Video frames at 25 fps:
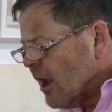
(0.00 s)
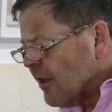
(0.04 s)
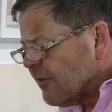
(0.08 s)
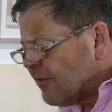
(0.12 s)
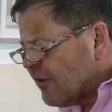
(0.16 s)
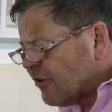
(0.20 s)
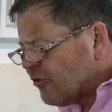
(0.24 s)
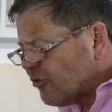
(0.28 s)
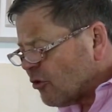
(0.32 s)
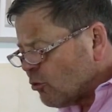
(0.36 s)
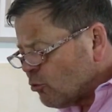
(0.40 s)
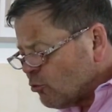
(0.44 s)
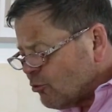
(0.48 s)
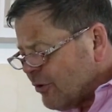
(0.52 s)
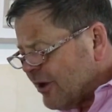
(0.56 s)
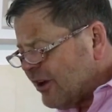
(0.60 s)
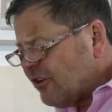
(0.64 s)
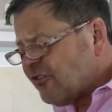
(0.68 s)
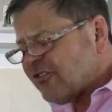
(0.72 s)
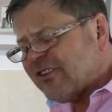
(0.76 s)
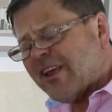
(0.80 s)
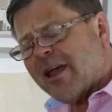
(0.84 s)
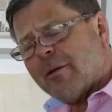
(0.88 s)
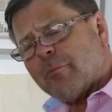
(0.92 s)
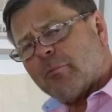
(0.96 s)
There's a
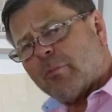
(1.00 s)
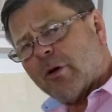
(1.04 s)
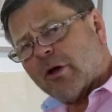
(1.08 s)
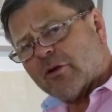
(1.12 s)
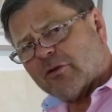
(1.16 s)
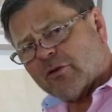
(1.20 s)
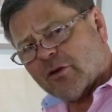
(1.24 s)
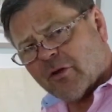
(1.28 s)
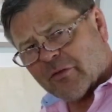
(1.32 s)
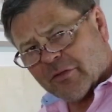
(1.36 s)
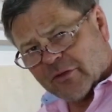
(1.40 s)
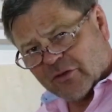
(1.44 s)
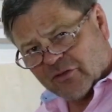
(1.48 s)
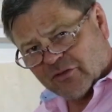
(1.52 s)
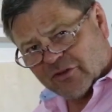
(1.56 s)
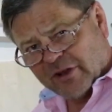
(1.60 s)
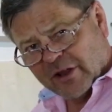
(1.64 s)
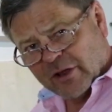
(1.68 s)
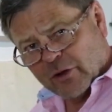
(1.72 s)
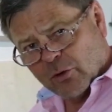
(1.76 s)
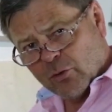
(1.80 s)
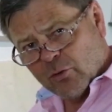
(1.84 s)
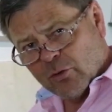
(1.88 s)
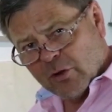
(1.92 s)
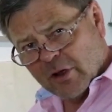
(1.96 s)
reset button on the
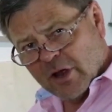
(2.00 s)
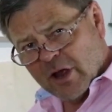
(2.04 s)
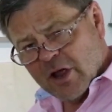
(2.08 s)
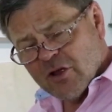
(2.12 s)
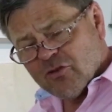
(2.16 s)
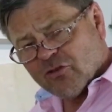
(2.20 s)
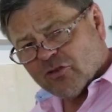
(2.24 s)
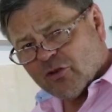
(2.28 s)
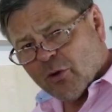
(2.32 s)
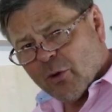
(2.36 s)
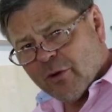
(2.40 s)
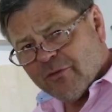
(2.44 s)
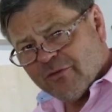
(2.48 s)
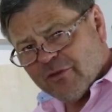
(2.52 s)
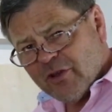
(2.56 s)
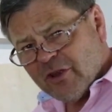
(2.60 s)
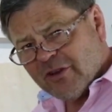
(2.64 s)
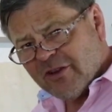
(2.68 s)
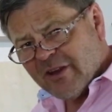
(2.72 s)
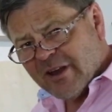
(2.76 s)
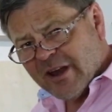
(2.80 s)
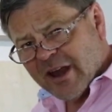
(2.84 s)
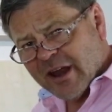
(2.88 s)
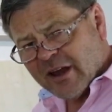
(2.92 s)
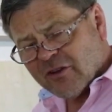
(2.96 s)
still, so if you
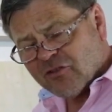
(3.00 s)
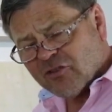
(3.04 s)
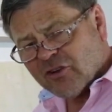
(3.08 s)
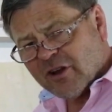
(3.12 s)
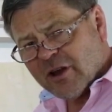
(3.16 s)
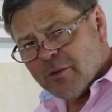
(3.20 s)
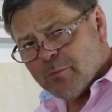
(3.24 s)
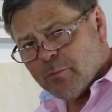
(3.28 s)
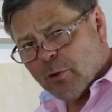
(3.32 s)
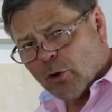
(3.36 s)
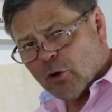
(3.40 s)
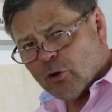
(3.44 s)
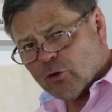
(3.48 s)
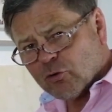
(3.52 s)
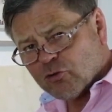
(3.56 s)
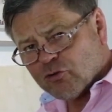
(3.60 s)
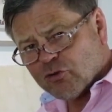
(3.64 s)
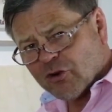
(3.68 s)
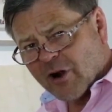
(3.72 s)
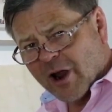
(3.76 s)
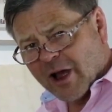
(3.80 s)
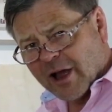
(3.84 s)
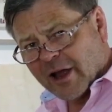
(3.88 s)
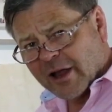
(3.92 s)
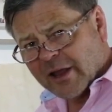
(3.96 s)
did actually boil
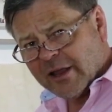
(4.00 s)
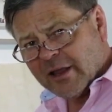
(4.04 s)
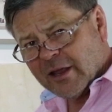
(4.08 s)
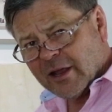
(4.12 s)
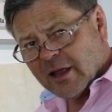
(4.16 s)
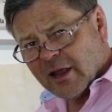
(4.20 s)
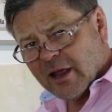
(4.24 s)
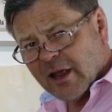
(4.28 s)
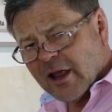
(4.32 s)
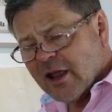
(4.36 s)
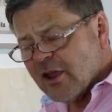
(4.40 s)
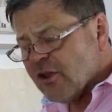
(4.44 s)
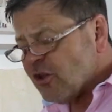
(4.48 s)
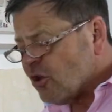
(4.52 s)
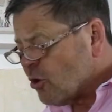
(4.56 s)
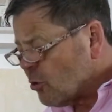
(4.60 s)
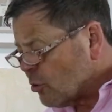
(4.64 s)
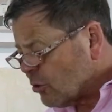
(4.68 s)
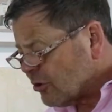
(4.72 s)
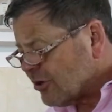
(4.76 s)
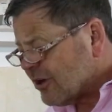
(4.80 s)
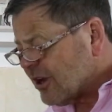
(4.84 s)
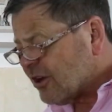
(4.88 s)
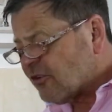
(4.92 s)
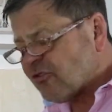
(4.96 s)
dry, you
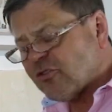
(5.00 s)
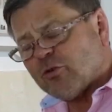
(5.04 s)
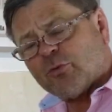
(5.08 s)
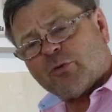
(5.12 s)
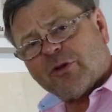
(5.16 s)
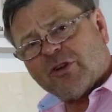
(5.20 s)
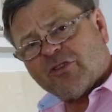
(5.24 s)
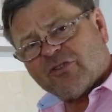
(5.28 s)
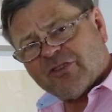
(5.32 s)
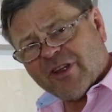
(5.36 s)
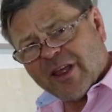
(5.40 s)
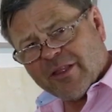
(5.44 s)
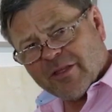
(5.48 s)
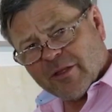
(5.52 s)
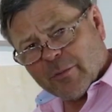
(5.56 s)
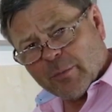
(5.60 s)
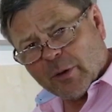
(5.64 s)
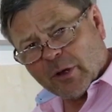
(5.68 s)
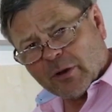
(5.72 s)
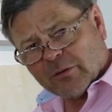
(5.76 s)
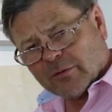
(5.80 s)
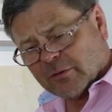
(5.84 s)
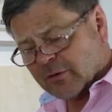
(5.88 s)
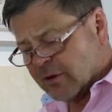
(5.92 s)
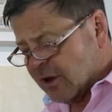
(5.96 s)
would need to reset the
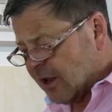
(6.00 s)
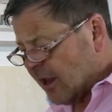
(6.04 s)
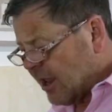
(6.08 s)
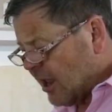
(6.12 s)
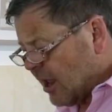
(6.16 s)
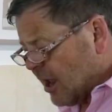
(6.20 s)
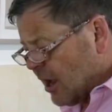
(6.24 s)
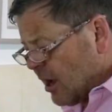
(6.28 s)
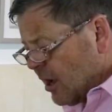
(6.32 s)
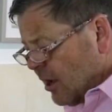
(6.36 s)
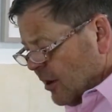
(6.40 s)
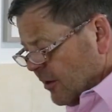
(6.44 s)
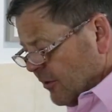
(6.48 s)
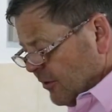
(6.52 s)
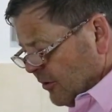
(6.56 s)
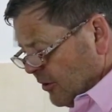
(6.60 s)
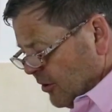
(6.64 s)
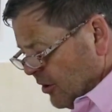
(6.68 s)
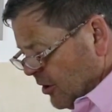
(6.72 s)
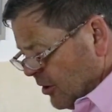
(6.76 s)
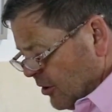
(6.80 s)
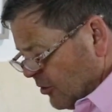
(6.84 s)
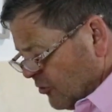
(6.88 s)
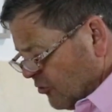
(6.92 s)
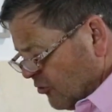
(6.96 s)
button here.
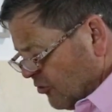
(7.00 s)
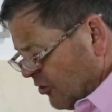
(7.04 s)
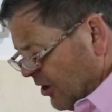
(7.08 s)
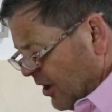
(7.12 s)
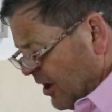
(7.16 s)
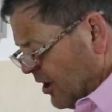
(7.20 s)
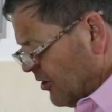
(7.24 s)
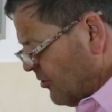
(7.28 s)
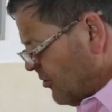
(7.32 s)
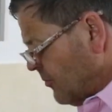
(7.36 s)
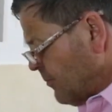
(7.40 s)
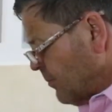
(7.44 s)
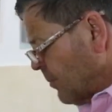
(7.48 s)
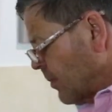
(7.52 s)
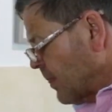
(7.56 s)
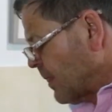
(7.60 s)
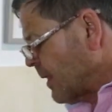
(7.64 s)
You can see it.